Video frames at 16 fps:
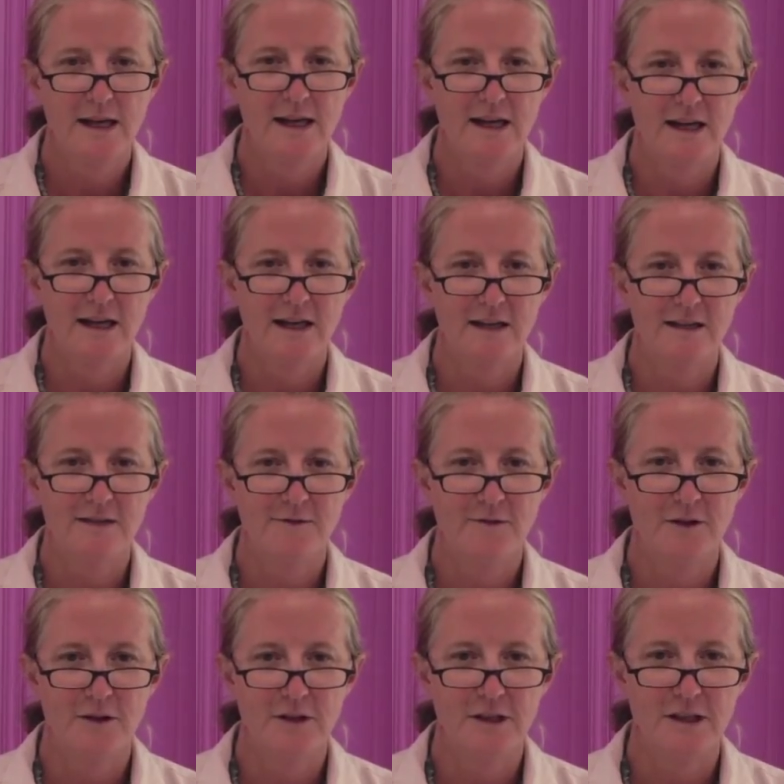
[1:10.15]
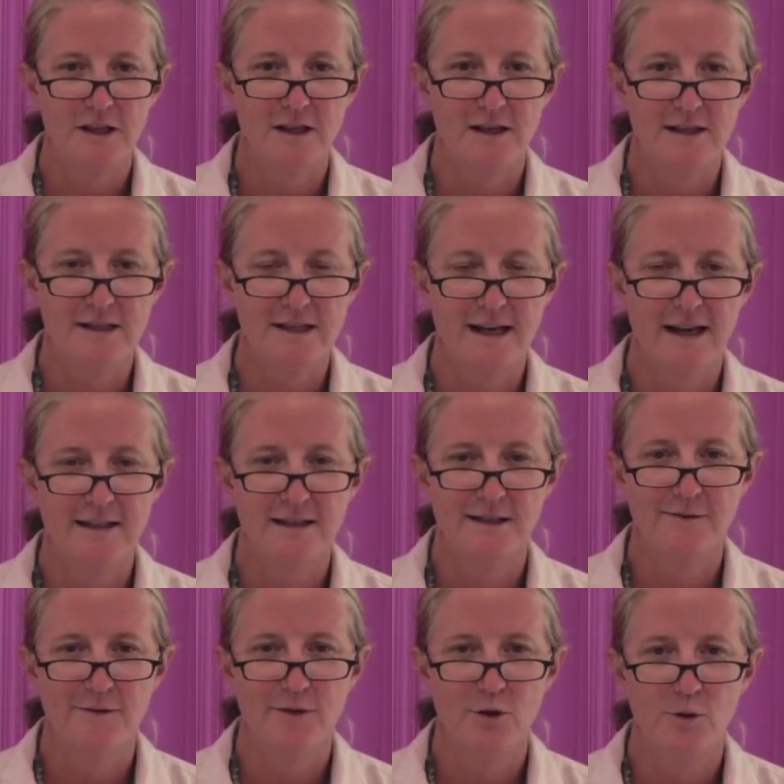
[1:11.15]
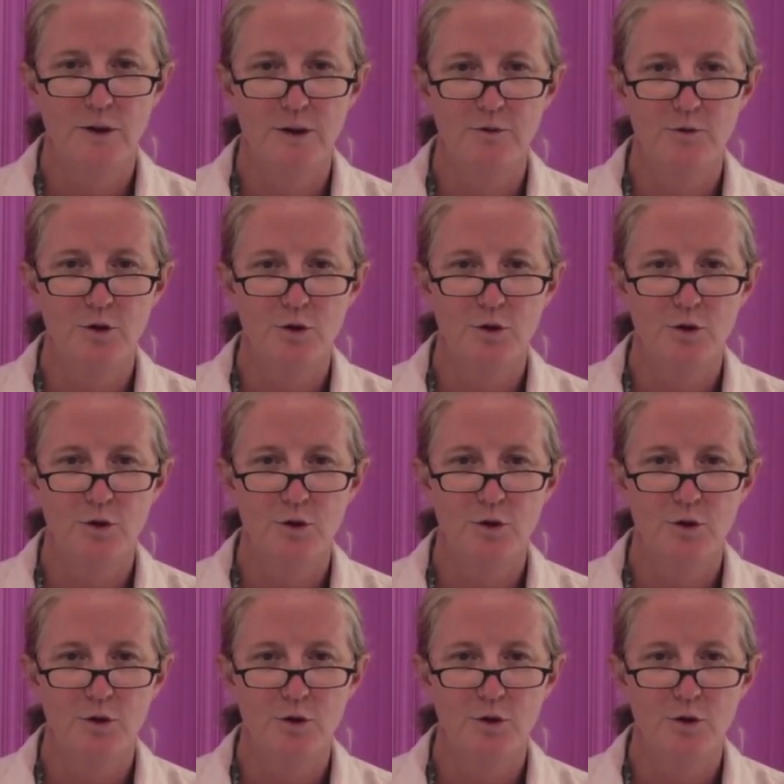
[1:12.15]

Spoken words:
and fill in the contact info and